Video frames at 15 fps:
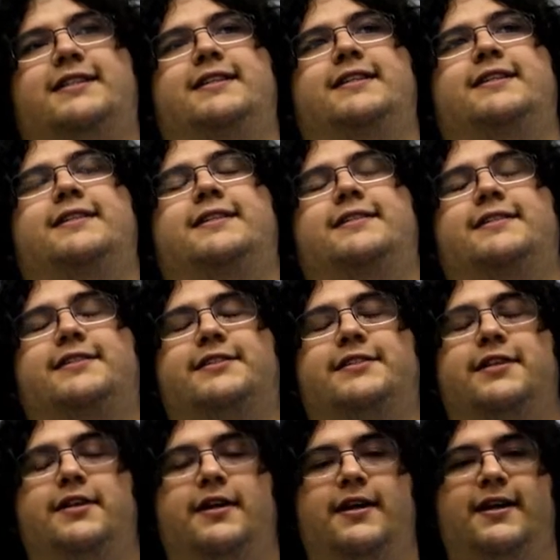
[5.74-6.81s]
is
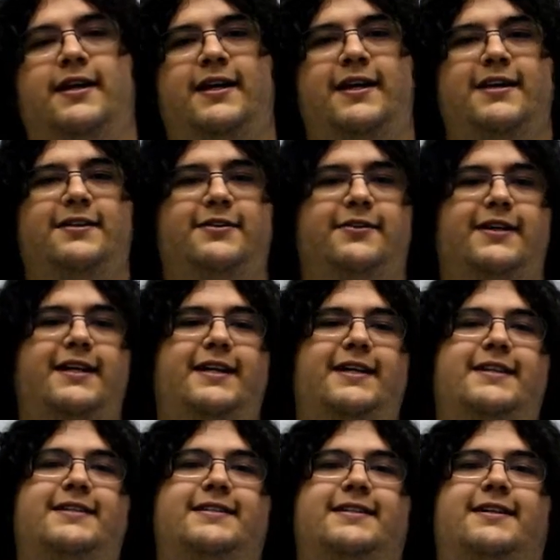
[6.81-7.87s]
heat
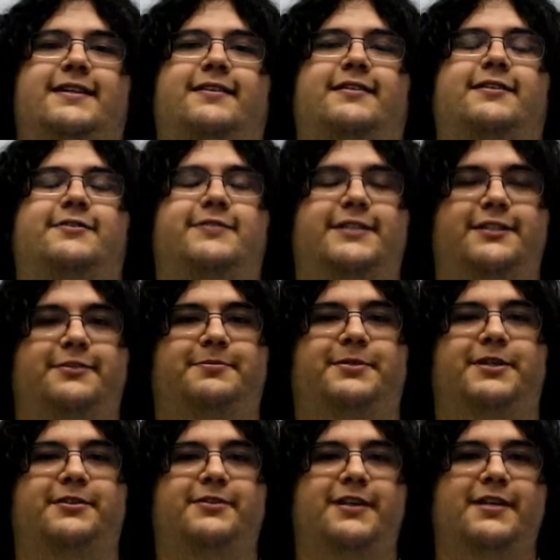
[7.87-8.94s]
gradient and Arduino
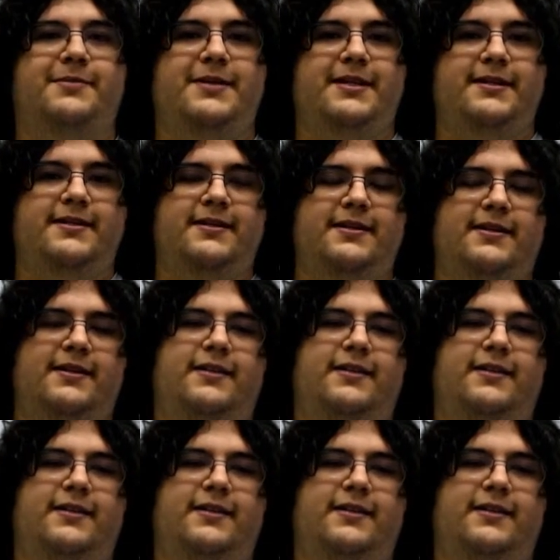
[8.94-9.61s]
programming.